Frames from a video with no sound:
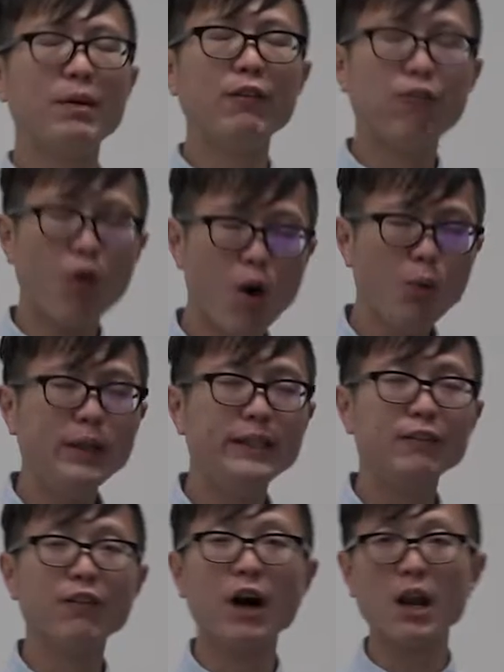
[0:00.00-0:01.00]
Before we
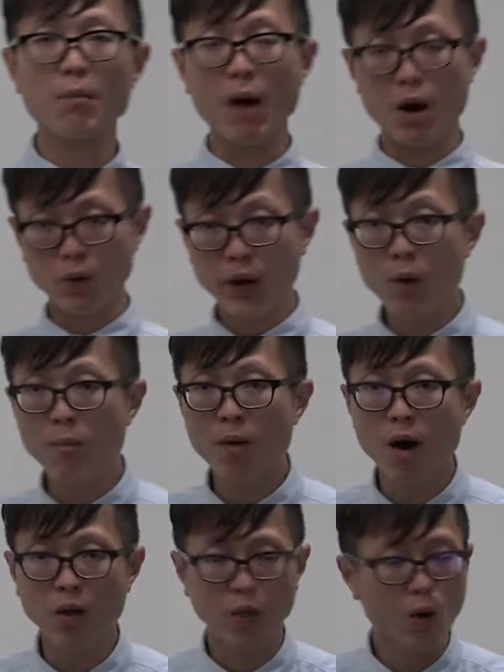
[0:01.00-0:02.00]
developed our new
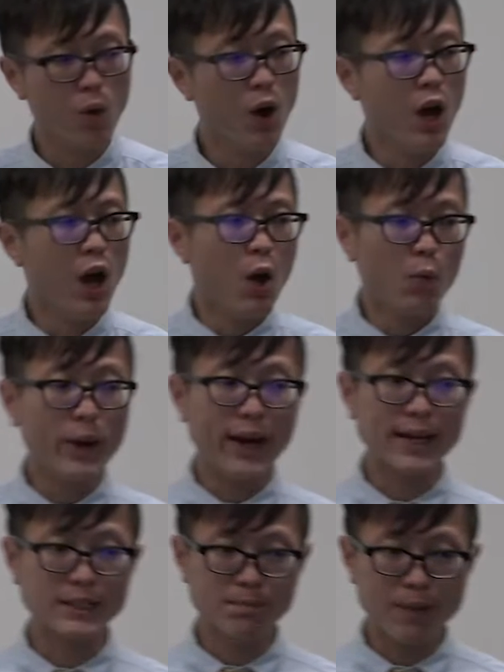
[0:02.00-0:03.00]
model, we
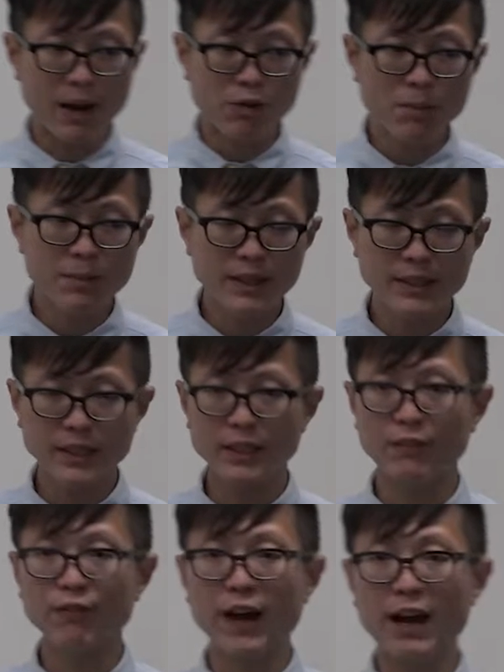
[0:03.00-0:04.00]

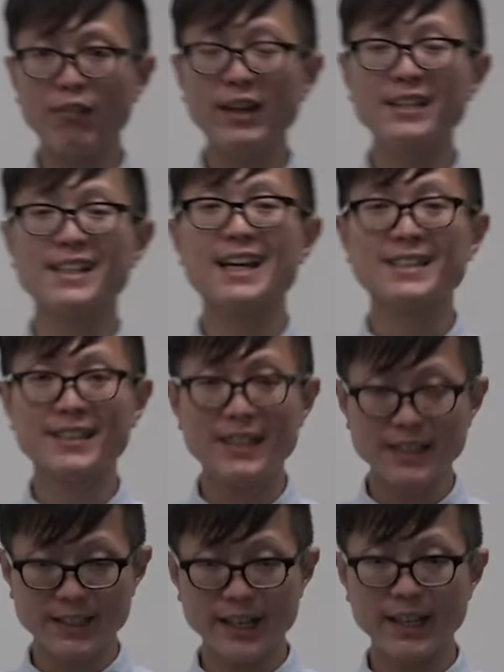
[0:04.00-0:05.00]
experimented various
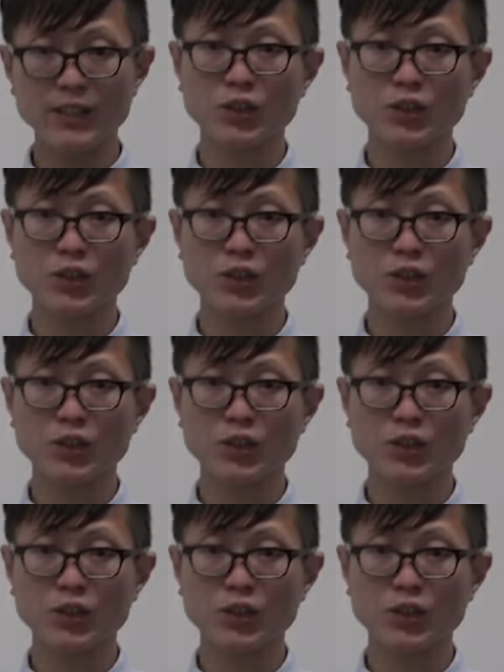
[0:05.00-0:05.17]
existing